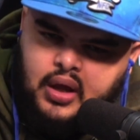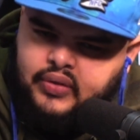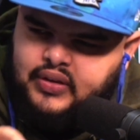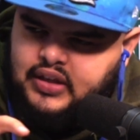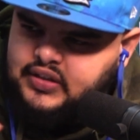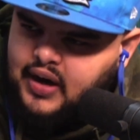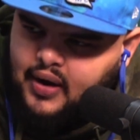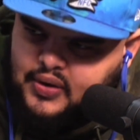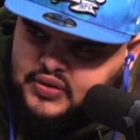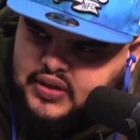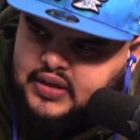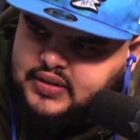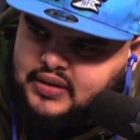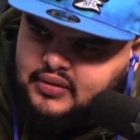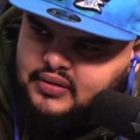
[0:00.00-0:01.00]
the entire
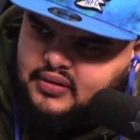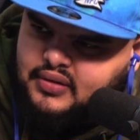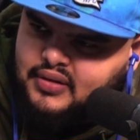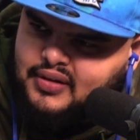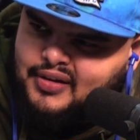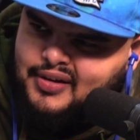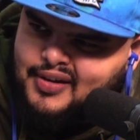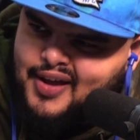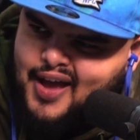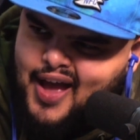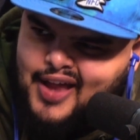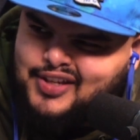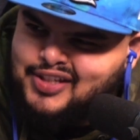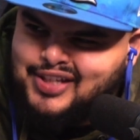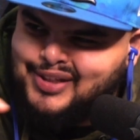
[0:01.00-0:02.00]
season.
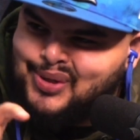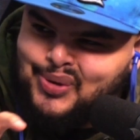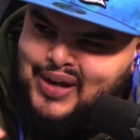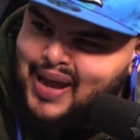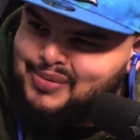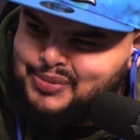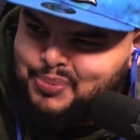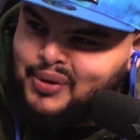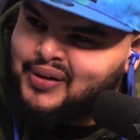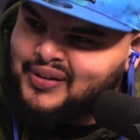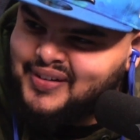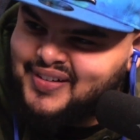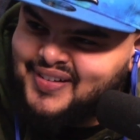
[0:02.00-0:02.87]
And just a 2-game spurt.